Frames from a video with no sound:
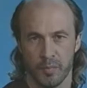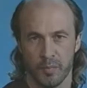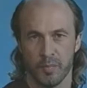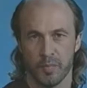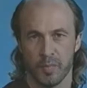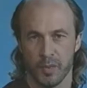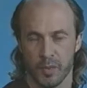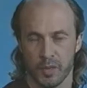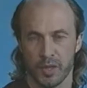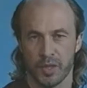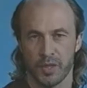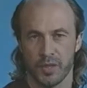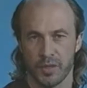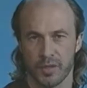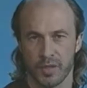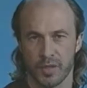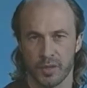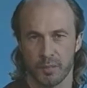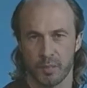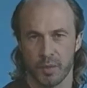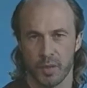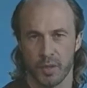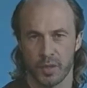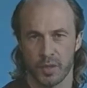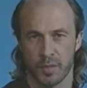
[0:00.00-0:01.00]
musicians as
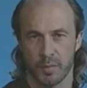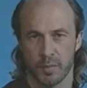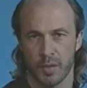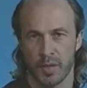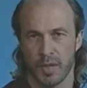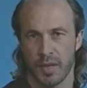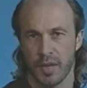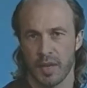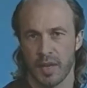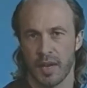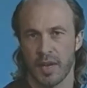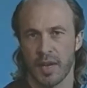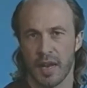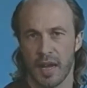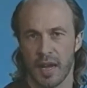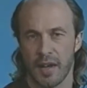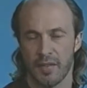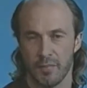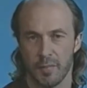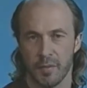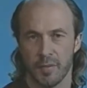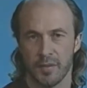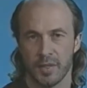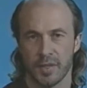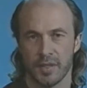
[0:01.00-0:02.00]
possible in a live
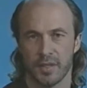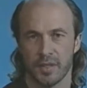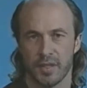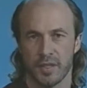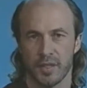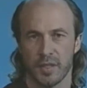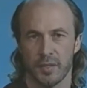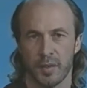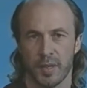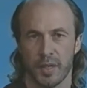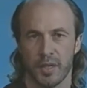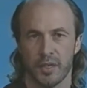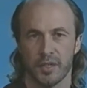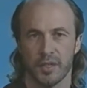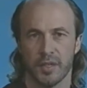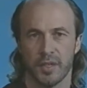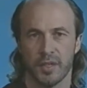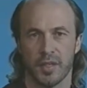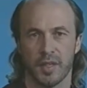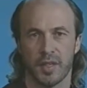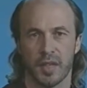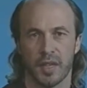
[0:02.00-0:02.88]
music situation.